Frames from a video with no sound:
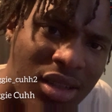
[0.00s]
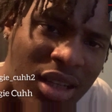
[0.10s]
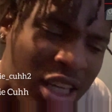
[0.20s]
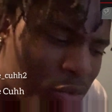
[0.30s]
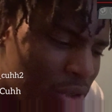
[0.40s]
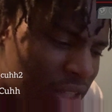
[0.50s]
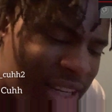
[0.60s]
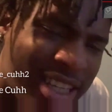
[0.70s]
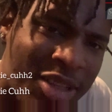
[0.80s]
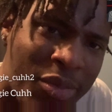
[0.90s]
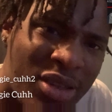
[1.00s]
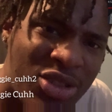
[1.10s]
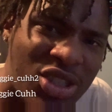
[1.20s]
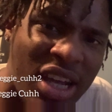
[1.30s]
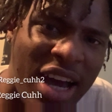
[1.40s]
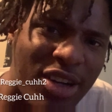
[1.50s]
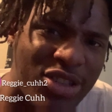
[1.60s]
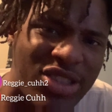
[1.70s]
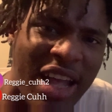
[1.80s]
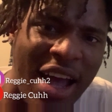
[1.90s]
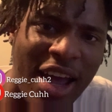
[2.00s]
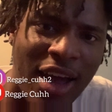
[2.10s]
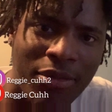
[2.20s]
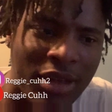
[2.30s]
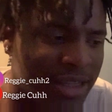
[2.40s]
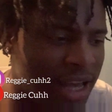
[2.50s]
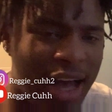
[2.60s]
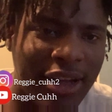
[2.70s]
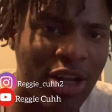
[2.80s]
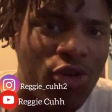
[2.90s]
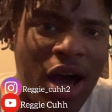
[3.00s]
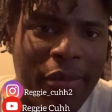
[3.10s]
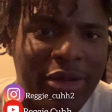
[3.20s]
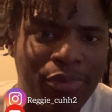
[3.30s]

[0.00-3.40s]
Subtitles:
He would've either been shot or stabbed. And y'all know I've been